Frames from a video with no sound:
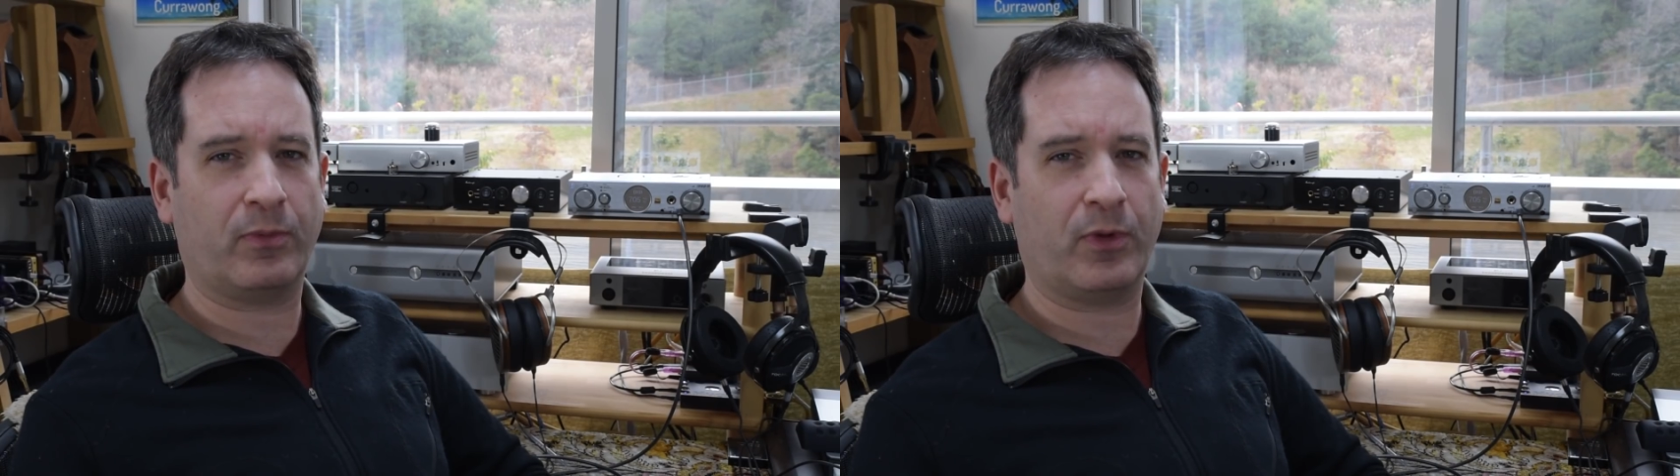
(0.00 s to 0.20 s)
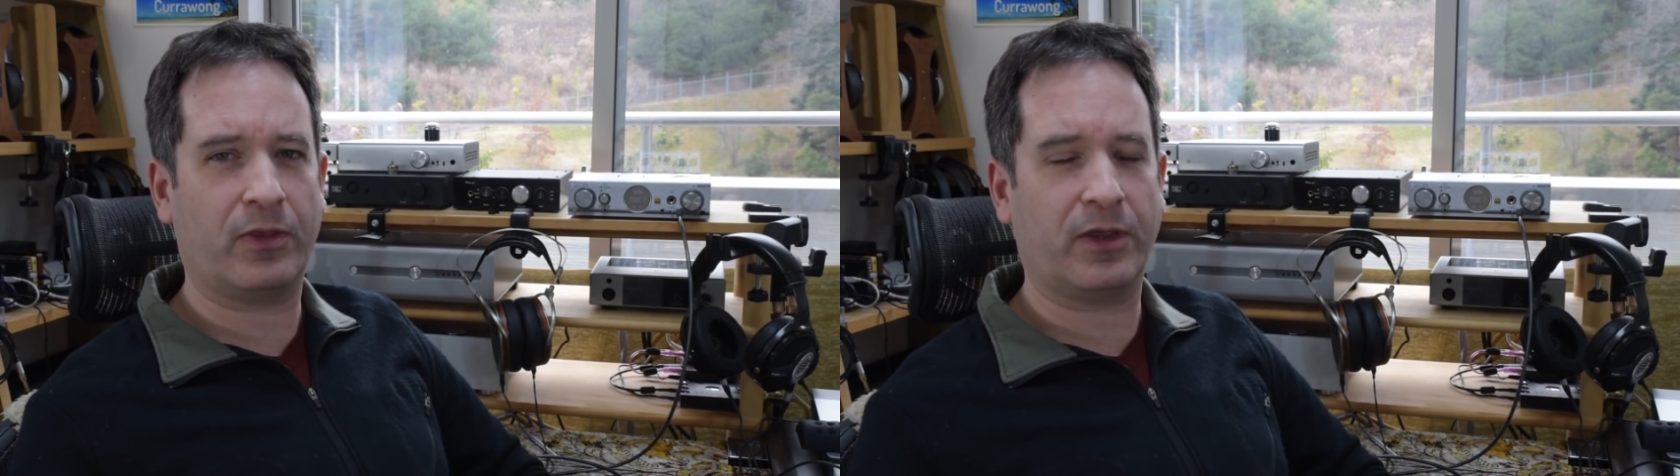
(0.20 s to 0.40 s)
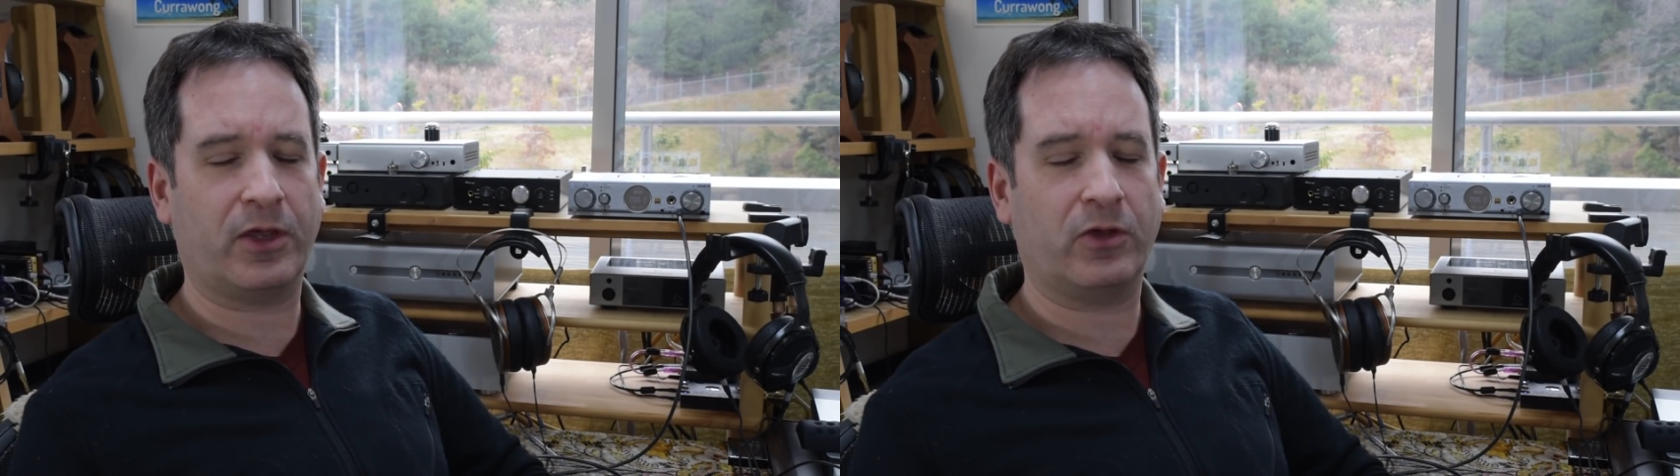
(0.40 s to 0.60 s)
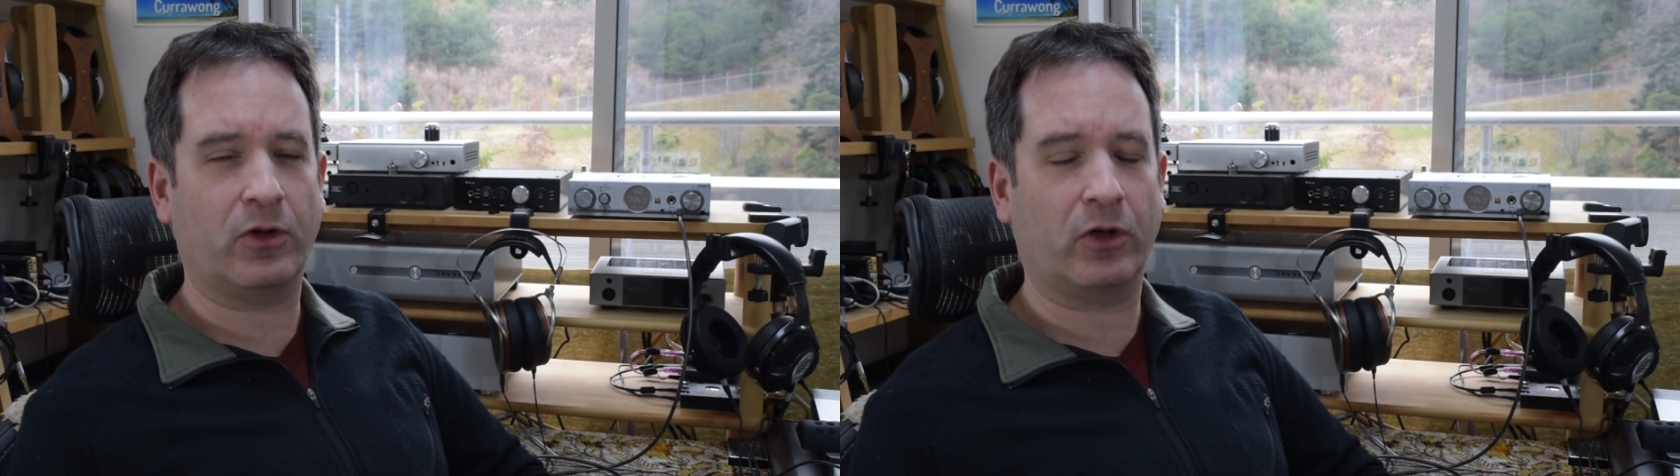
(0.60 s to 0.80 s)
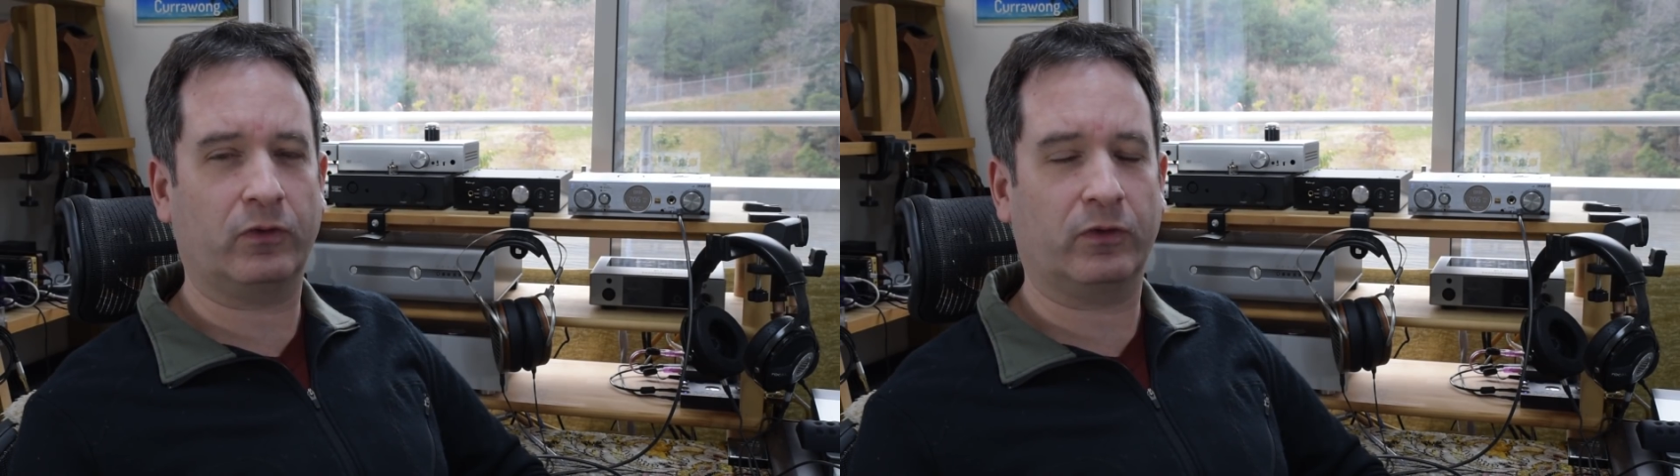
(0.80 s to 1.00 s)
where the
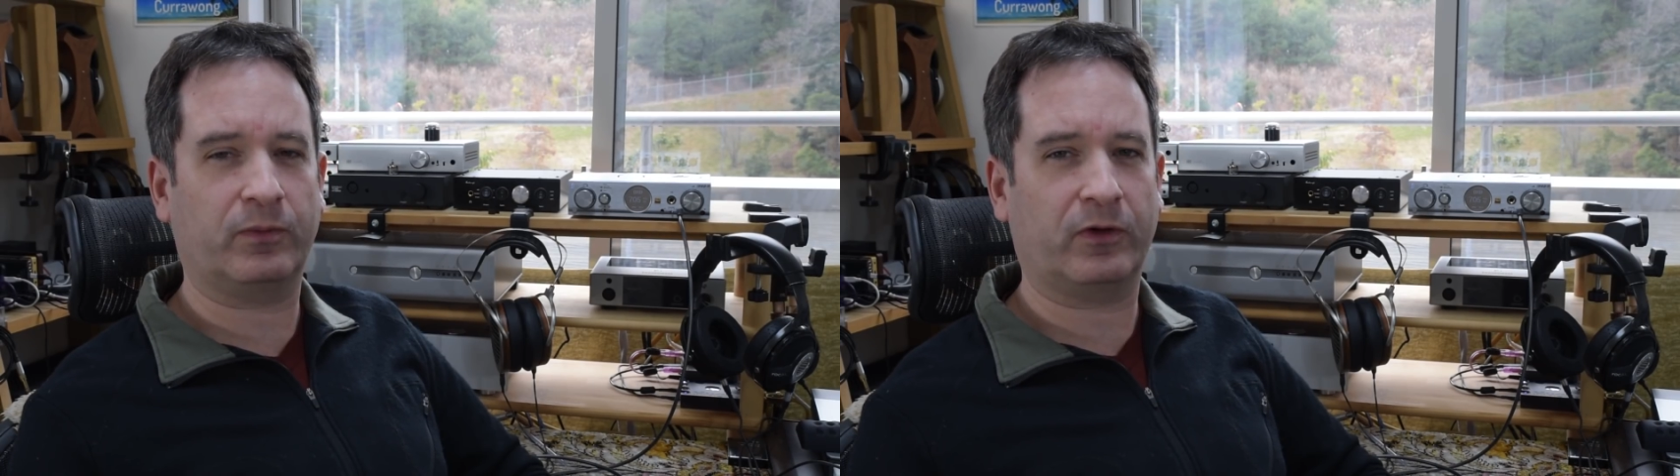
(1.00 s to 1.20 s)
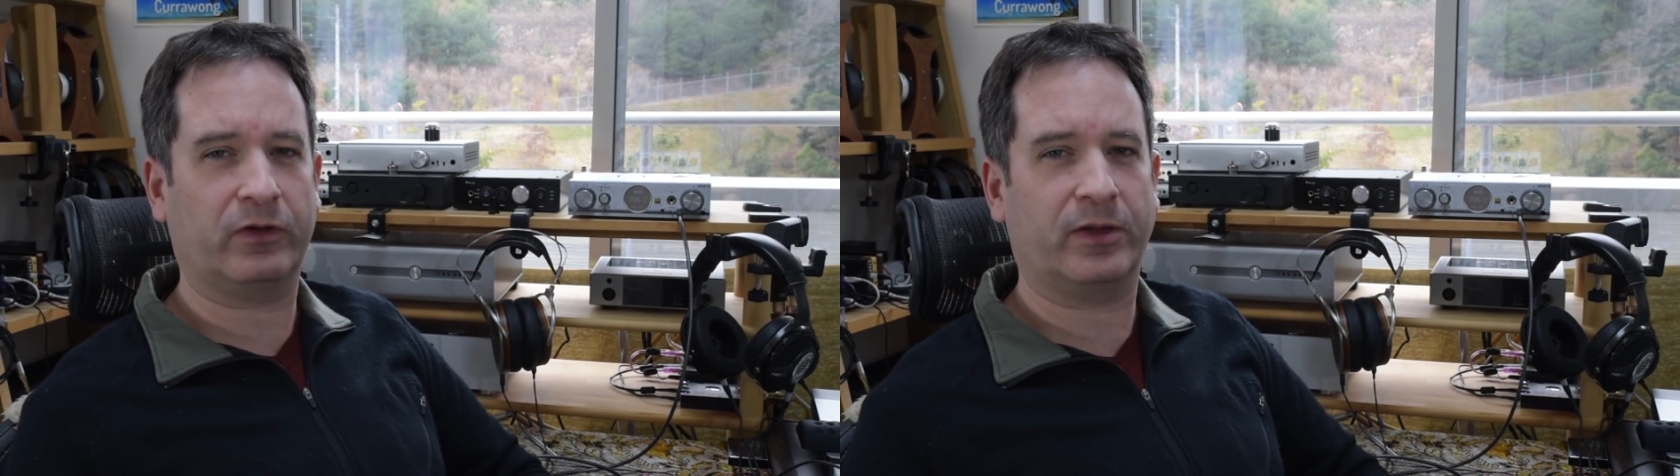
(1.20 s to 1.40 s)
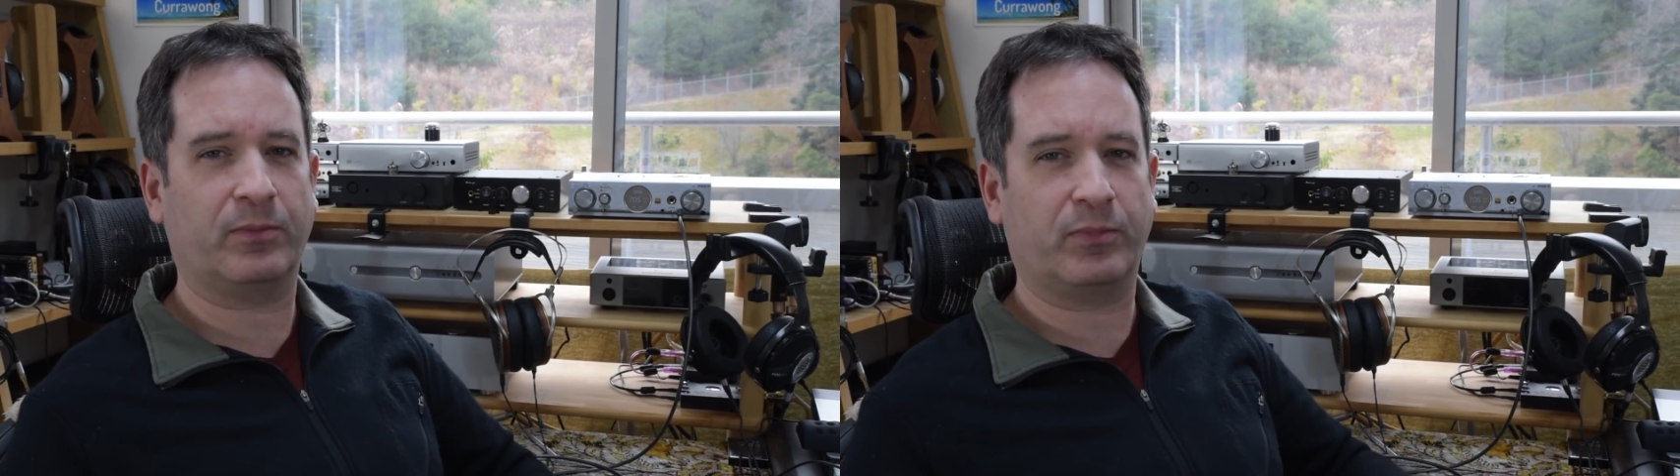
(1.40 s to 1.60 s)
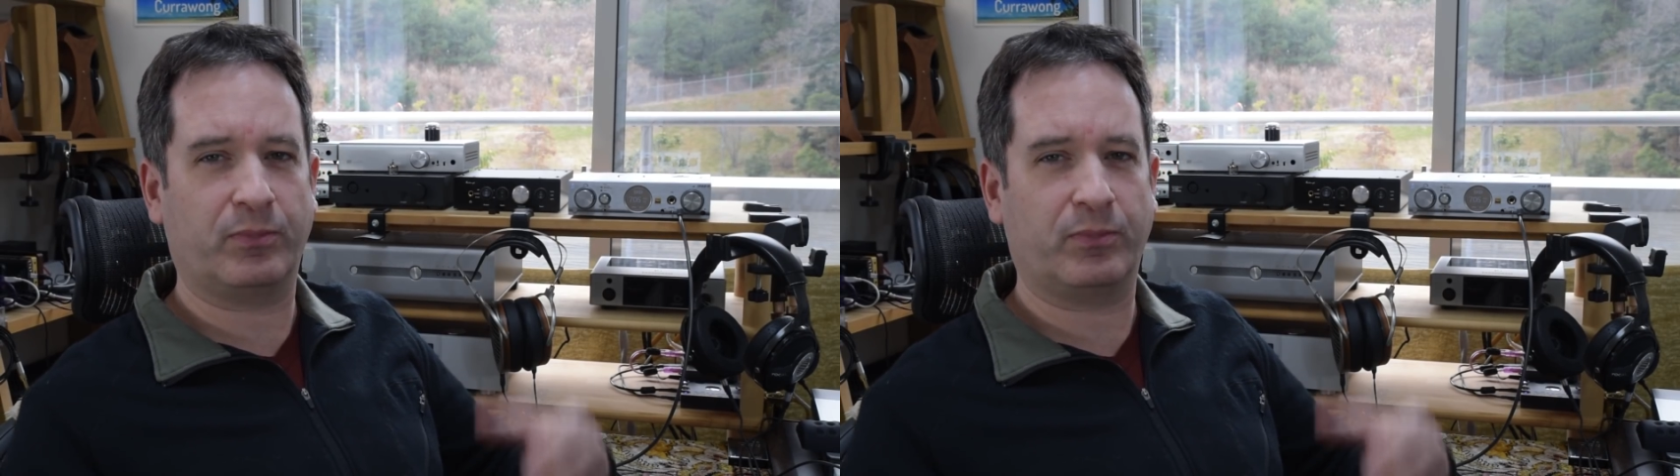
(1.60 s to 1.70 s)
Hugo 2 especially